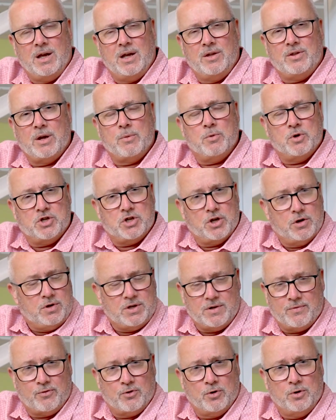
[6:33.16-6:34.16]
They were
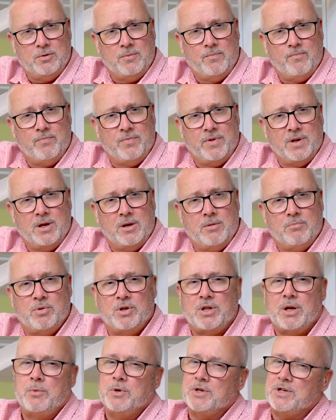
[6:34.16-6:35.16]
dutiful,
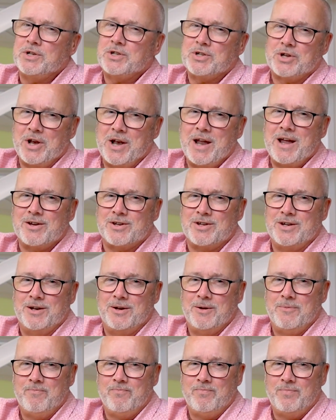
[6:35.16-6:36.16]
but they were
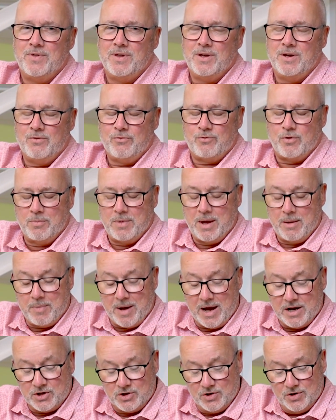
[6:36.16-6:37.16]
disconnected from their
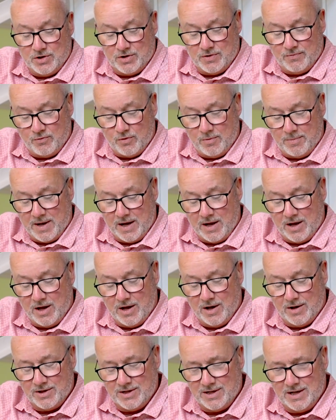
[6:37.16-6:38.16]
passions and from their
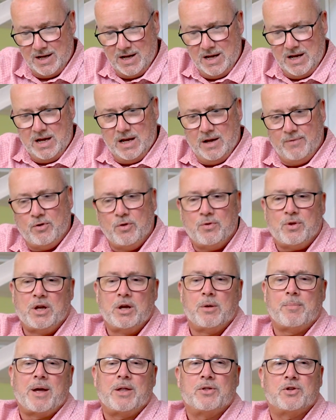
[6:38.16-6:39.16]
heart. If you
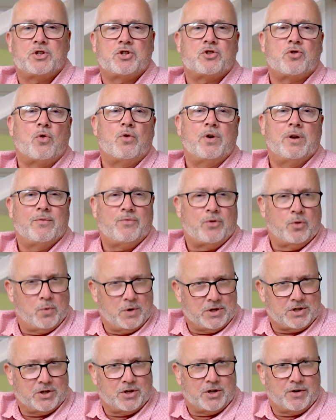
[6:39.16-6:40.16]
think about the story of the
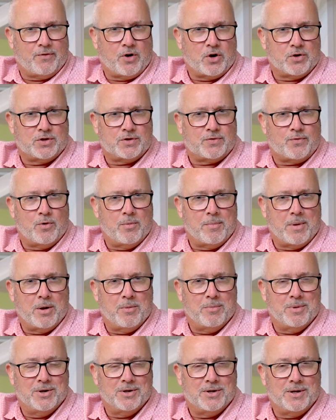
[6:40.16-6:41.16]
Wizard of Oz for a
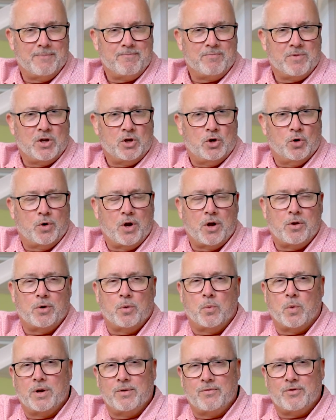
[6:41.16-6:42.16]
moment, you'll know that
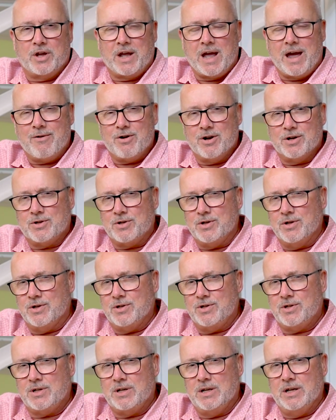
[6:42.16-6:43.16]
one of the
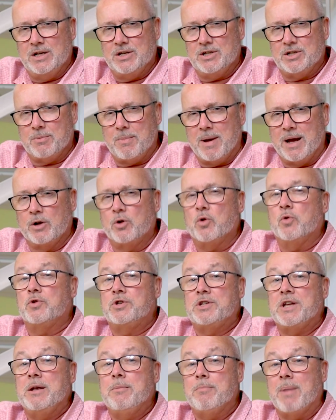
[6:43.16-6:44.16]
characters is a man
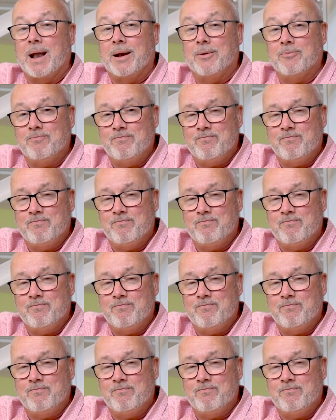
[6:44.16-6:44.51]
called Tin Man.